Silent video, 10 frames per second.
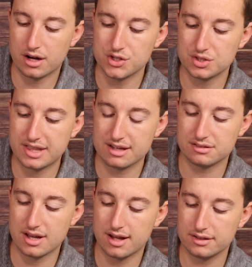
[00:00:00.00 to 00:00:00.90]

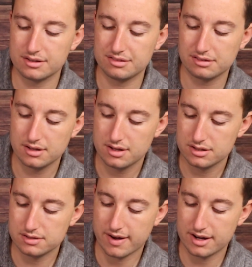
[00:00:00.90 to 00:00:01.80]
$100,000
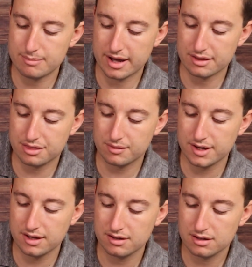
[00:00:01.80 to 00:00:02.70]
divided by
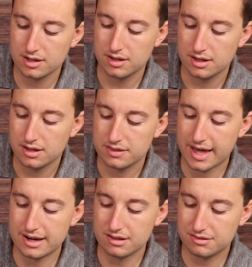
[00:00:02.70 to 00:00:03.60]
3,
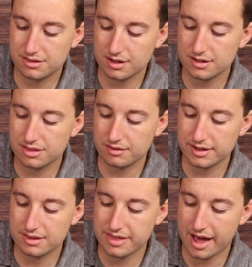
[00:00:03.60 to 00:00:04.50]
that is
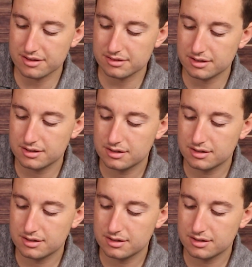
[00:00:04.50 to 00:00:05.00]
$33,000.